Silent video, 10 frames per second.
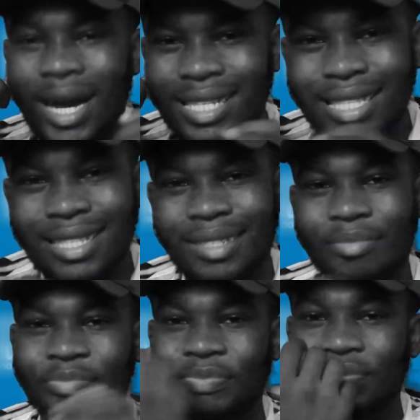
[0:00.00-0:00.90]
past,
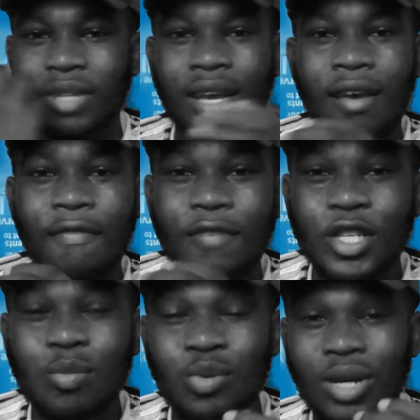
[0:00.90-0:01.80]

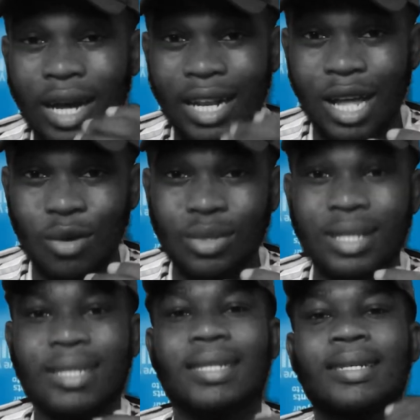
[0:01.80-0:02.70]
Facebook
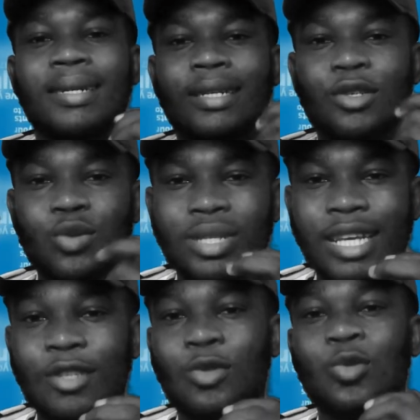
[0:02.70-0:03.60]
allows
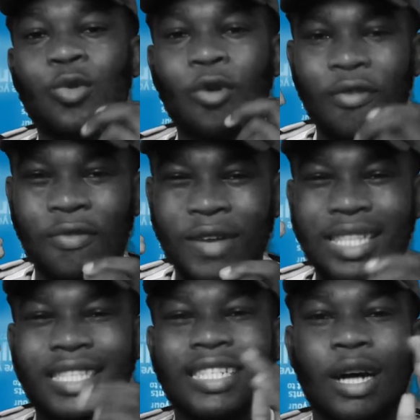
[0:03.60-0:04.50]
users to
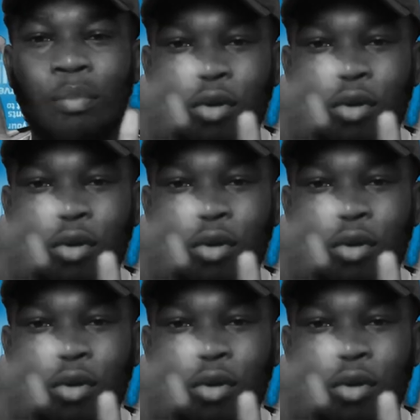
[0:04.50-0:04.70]
convert their